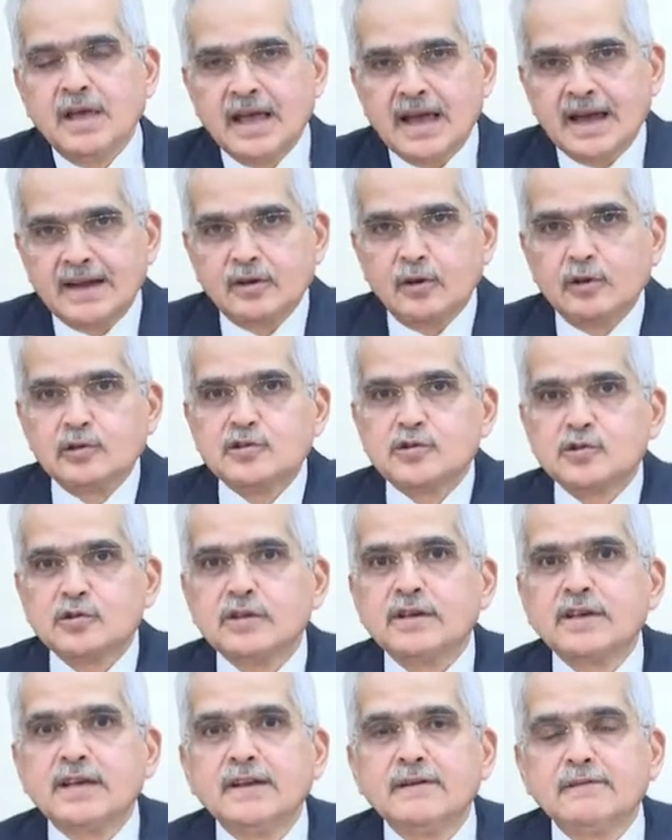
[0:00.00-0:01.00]
and also
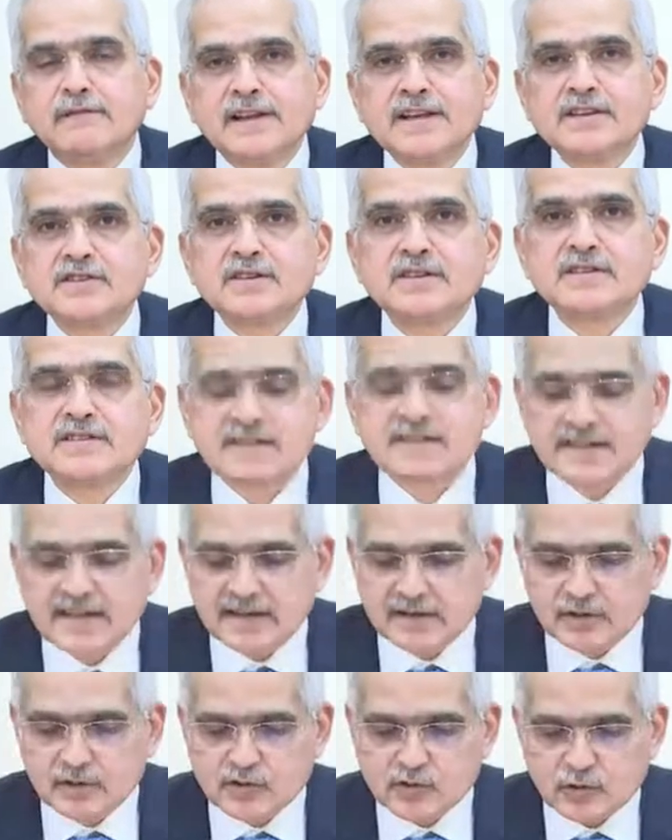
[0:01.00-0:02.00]
the inflation
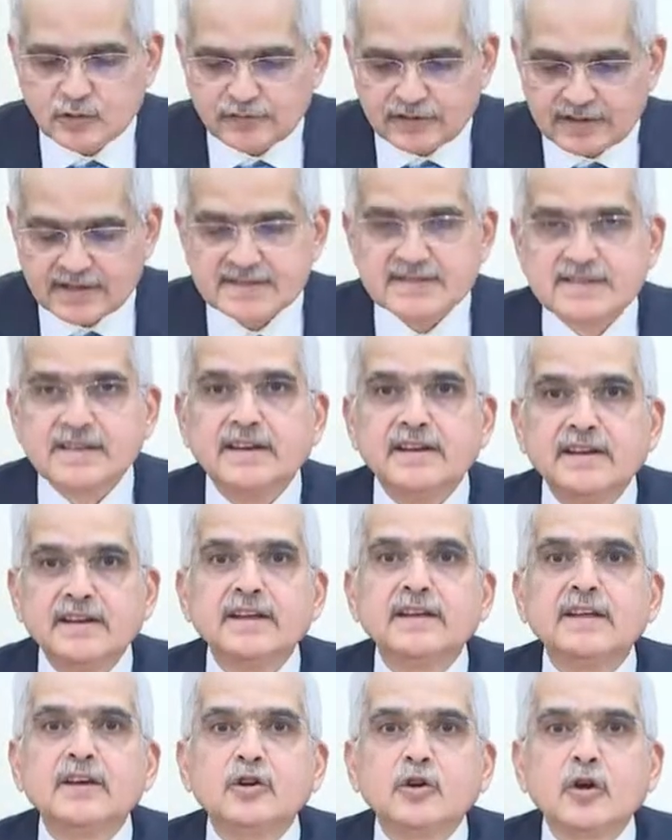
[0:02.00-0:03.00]
scenario so far as Indian
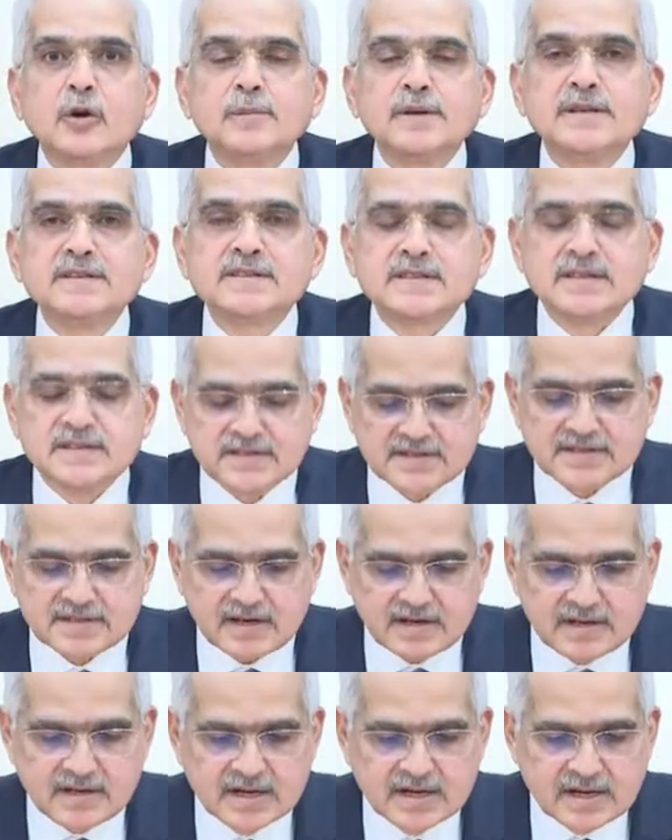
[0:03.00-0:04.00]
economy is concerned.